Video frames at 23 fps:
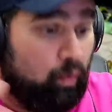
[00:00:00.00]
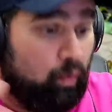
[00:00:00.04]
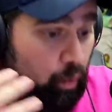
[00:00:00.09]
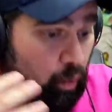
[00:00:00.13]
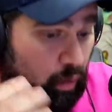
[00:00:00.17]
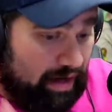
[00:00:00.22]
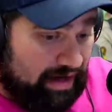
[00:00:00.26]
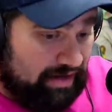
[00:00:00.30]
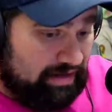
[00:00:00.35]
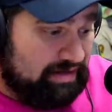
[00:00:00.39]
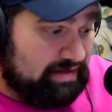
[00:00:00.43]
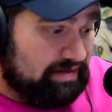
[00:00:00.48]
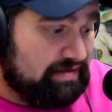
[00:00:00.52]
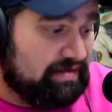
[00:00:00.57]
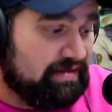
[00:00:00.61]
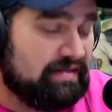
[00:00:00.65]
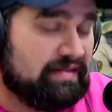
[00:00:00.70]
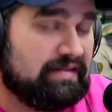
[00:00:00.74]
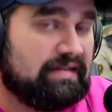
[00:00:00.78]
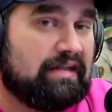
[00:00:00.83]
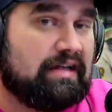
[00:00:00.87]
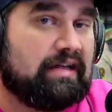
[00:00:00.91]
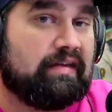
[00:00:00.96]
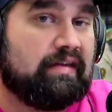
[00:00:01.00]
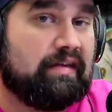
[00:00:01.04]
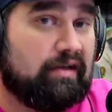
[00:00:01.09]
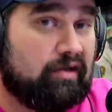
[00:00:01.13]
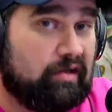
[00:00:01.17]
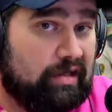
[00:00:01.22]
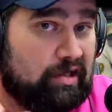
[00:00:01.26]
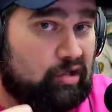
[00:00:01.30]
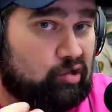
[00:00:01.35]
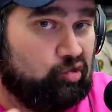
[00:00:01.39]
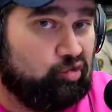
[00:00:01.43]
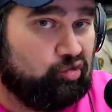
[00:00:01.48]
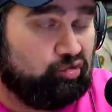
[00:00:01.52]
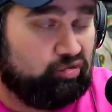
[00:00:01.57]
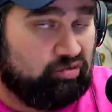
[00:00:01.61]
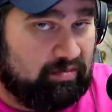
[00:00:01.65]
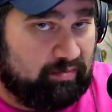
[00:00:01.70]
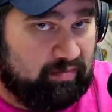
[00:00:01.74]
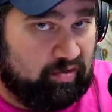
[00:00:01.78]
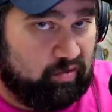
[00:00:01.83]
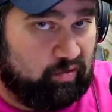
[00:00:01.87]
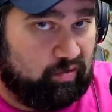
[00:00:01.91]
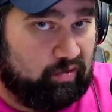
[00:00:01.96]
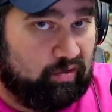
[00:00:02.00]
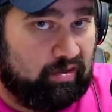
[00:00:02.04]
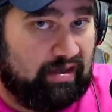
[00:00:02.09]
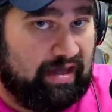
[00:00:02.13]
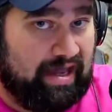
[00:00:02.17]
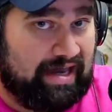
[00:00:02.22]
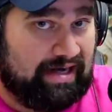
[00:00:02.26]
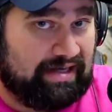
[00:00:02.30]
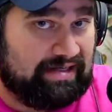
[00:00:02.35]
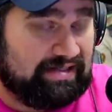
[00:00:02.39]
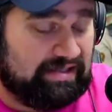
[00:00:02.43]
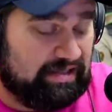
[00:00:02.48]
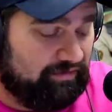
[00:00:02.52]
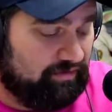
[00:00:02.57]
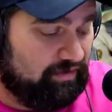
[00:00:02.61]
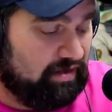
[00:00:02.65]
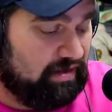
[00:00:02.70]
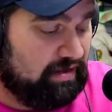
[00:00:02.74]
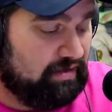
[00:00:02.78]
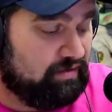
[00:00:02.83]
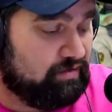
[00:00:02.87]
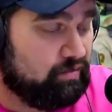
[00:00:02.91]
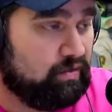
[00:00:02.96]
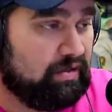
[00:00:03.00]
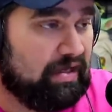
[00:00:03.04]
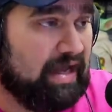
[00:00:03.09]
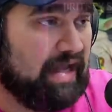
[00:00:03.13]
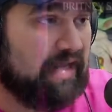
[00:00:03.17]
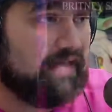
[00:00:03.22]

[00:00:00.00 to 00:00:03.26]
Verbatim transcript: witnesses declaring criminal activity. So,